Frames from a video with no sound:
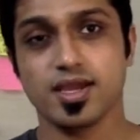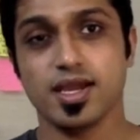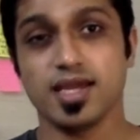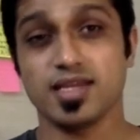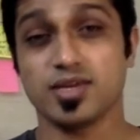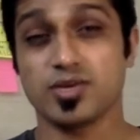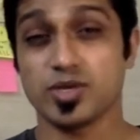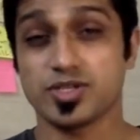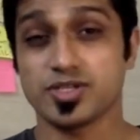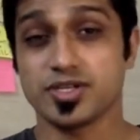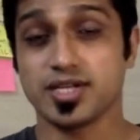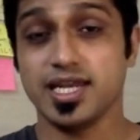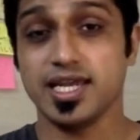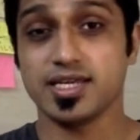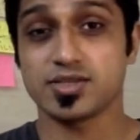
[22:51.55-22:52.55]
And the question
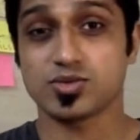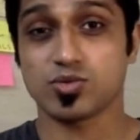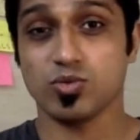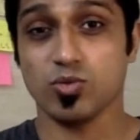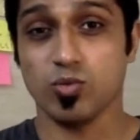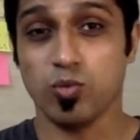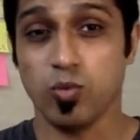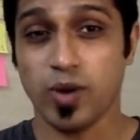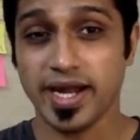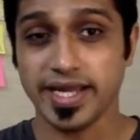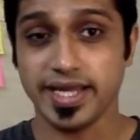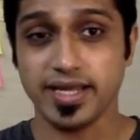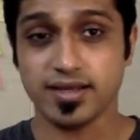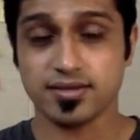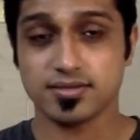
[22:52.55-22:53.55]
really is, why?
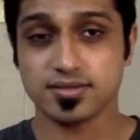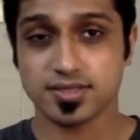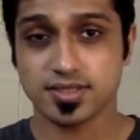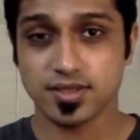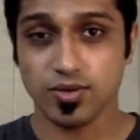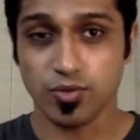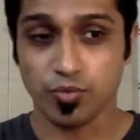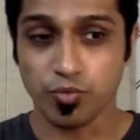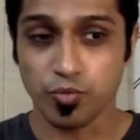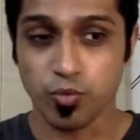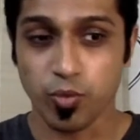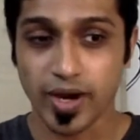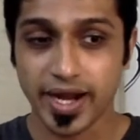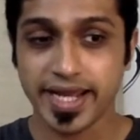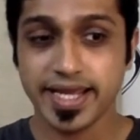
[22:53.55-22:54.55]

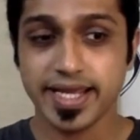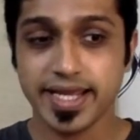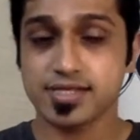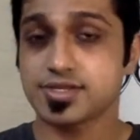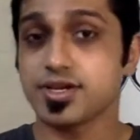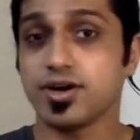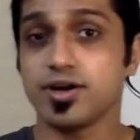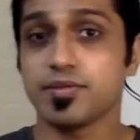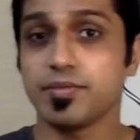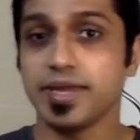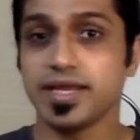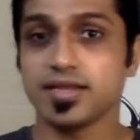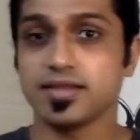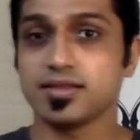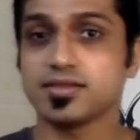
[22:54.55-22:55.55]
Why has God made
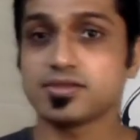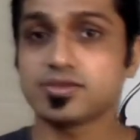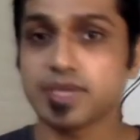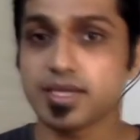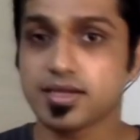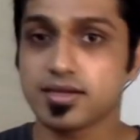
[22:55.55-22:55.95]
it this way?